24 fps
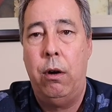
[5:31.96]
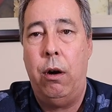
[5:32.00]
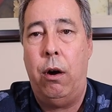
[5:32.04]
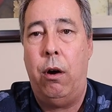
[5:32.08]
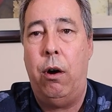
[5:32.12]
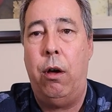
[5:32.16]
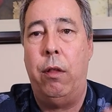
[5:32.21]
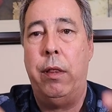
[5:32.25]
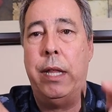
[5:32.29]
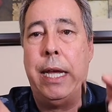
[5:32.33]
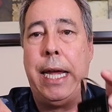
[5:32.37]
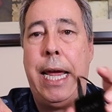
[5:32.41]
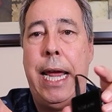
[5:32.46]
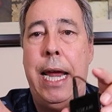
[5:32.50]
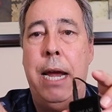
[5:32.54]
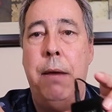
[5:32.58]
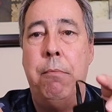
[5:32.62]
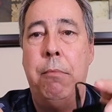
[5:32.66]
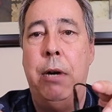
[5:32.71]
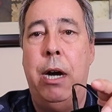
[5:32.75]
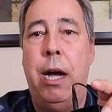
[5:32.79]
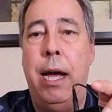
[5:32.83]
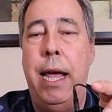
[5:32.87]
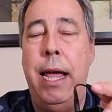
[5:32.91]
on the
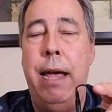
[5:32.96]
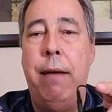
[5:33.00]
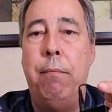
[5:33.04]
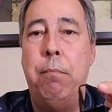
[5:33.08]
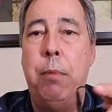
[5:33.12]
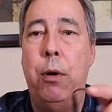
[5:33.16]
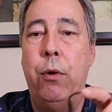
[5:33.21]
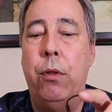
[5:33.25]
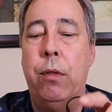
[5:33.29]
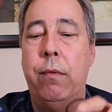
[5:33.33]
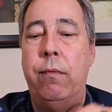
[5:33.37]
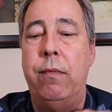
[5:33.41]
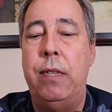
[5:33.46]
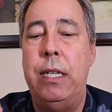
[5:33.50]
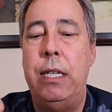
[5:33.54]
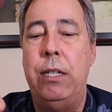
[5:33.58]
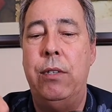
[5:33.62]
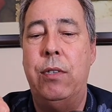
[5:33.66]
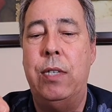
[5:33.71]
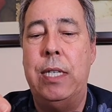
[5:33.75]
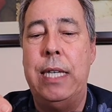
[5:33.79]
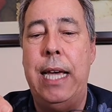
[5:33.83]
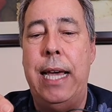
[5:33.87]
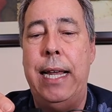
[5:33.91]
camera. I have both of
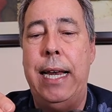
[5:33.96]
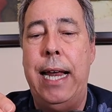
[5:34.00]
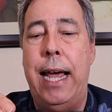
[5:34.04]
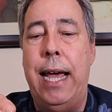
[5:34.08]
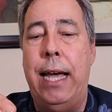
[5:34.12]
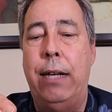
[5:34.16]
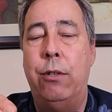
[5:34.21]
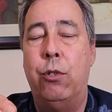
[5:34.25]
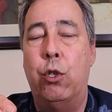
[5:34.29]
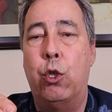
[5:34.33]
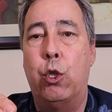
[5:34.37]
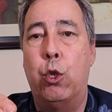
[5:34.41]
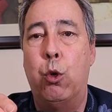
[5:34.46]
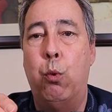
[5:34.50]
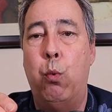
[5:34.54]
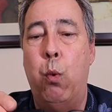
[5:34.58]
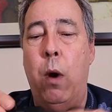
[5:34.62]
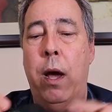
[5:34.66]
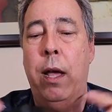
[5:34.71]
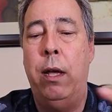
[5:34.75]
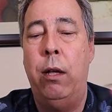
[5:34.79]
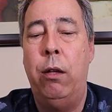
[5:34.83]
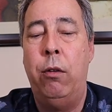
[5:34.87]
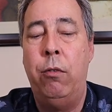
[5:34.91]
these set at
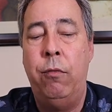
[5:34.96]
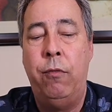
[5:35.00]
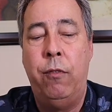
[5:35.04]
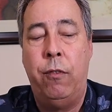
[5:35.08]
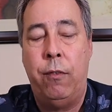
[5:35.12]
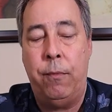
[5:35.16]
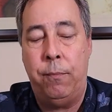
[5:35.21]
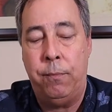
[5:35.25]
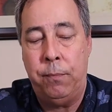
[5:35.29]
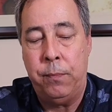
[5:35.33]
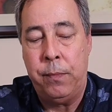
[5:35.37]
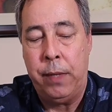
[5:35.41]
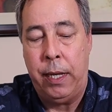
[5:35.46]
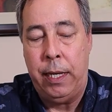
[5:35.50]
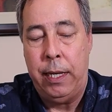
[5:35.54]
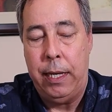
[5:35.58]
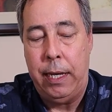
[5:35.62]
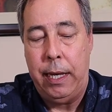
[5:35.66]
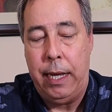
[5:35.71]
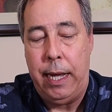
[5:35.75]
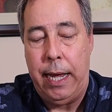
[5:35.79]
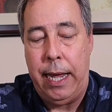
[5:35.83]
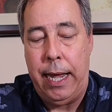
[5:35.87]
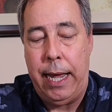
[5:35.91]
12.
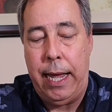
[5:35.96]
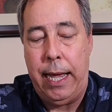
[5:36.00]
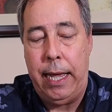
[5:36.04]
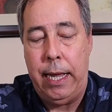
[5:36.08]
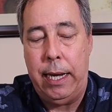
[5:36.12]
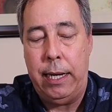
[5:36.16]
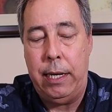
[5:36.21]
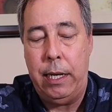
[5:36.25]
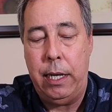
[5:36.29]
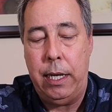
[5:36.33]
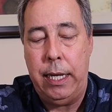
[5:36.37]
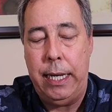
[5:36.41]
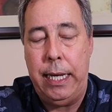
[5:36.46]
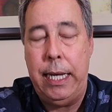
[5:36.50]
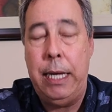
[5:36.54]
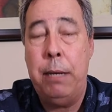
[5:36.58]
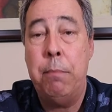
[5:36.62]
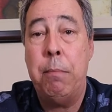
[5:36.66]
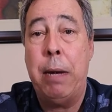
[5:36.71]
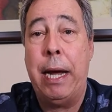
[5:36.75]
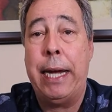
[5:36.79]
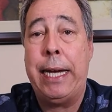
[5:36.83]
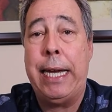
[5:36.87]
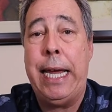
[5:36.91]
And
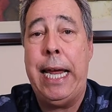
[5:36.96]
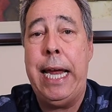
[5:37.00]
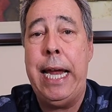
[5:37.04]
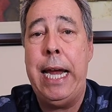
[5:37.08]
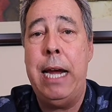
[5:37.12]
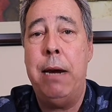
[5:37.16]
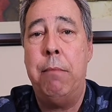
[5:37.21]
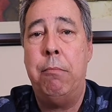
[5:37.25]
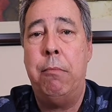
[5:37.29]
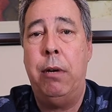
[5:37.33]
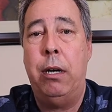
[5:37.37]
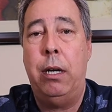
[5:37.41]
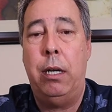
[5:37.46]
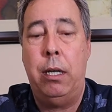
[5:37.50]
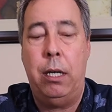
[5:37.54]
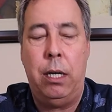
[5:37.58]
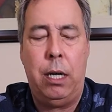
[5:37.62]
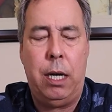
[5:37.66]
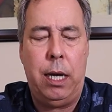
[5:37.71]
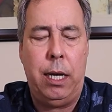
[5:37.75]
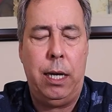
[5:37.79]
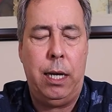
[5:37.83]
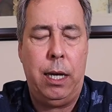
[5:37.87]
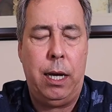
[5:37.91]
in my
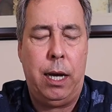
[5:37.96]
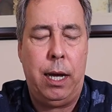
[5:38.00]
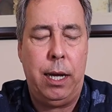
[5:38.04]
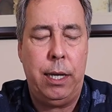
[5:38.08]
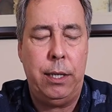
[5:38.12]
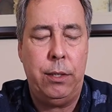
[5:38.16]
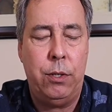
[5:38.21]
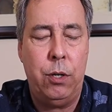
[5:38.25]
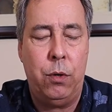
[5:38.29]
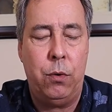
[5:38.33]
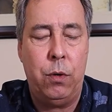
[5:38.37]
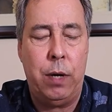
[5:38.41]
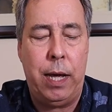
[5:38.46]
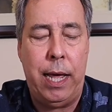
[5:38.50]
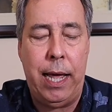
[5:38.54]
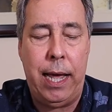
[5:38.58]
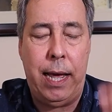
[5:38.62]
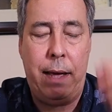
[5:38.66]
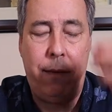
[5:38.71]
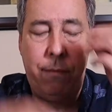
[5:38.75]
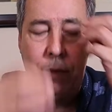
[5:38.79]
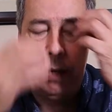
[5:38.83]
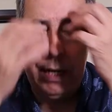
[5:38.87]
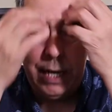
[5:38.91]
camera, I don't
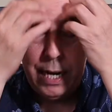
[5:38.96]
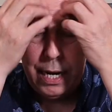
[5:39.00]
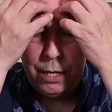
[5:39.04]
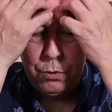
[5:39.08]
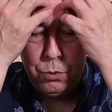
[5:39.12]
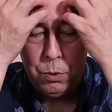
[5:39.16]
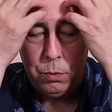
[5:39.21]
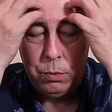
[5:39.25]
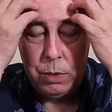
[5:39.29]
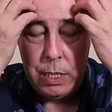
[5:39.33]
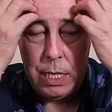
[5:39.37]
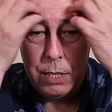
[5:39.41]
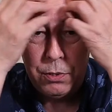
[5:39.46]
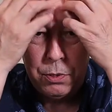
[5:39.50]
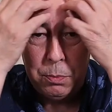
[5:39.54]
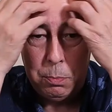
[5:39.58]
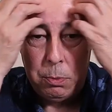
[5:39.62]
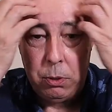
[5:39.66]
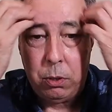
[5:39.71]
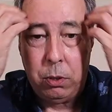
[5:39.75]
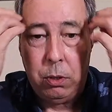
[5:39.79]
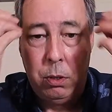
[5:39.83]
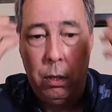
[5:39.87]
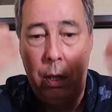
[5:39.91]
have an actual
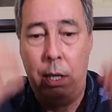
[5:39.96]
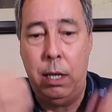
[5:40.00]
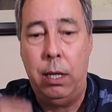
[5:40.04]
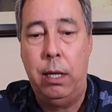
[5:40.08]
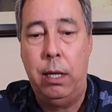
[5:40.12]
decibel